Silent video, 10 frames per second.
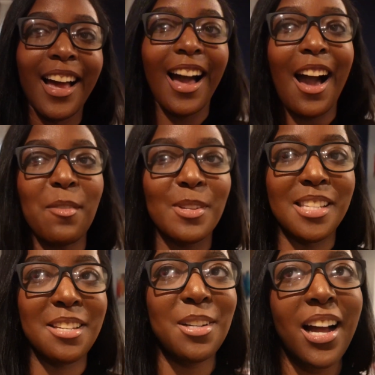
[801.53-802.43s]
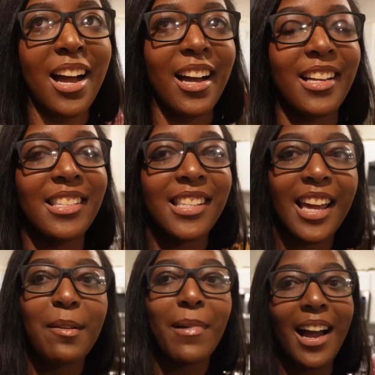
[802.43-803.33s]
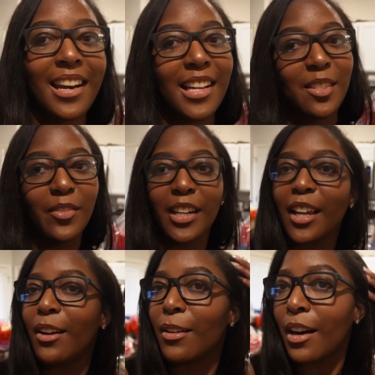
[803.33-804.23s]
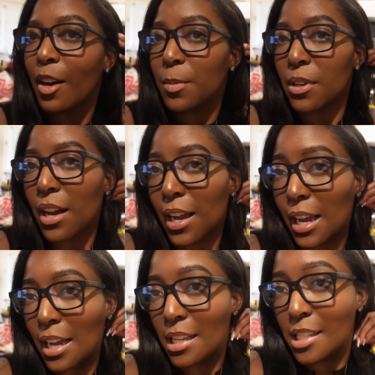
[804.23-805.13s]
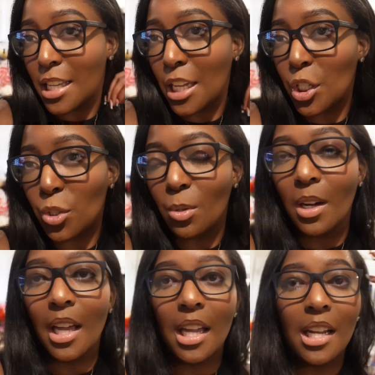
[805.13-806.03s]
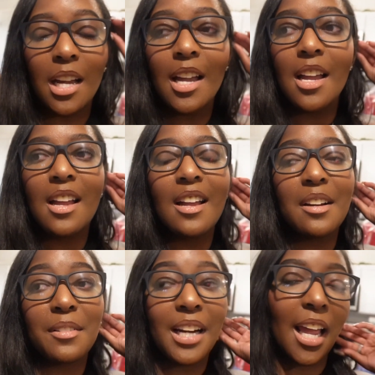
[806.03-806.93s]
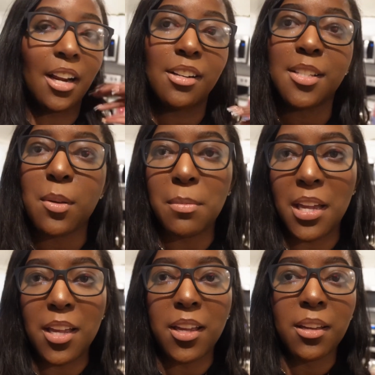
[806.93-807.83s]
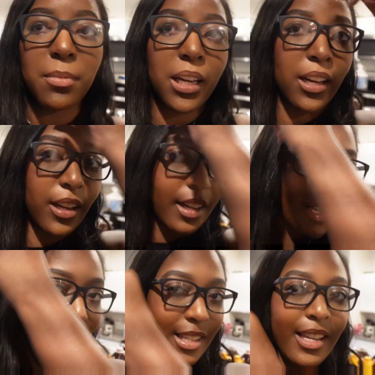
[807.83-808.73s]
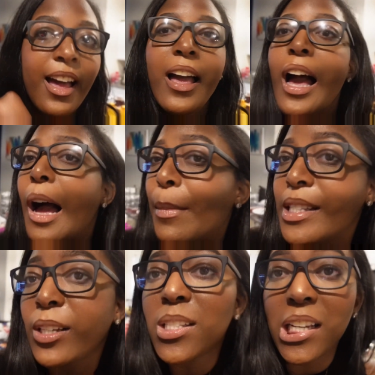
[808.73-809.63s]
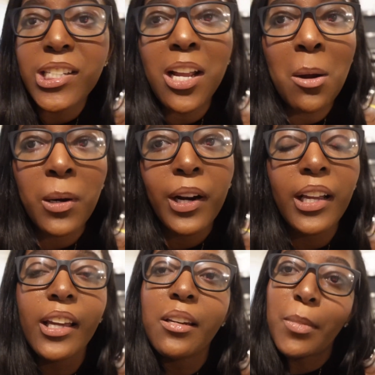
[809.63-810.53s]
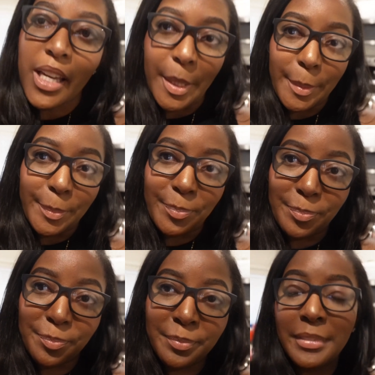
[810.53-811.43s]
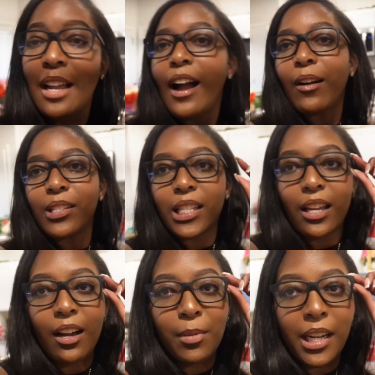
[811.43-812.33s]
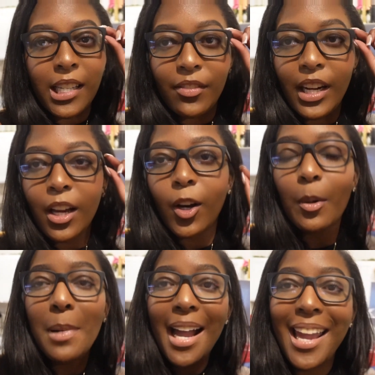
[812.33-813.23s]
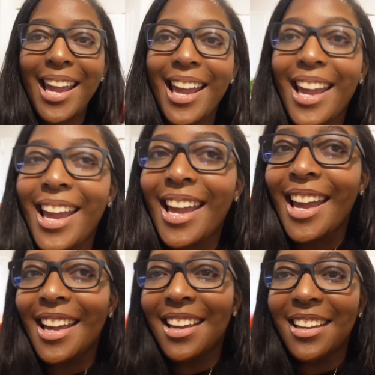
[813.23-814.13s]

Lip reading: I will see you guys in my next video. I hope you guys enjoyed running errands with me, because I'm about to go take a shower and get in a bed. I will see y'all in my next video. Bye.